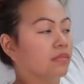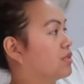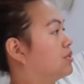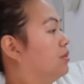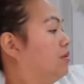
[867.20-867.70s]

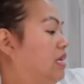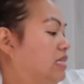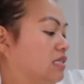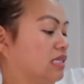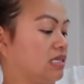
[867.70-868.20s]
So
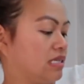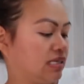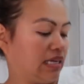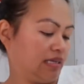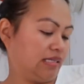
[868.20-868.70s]
this
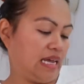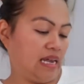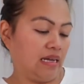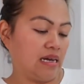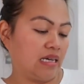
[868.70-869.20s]
is not
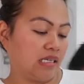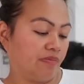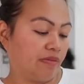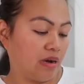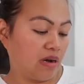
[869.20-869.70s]
sale, guys,
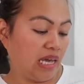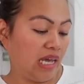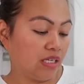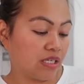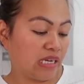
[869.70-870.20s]
from
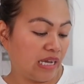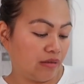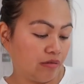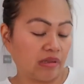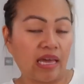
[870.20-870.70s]
age
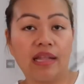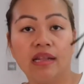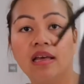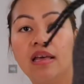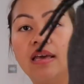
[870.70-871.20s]
9 to
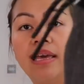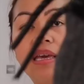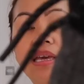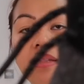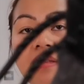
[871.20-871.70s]
10,
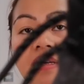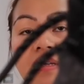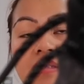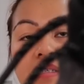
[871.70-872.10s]
and it's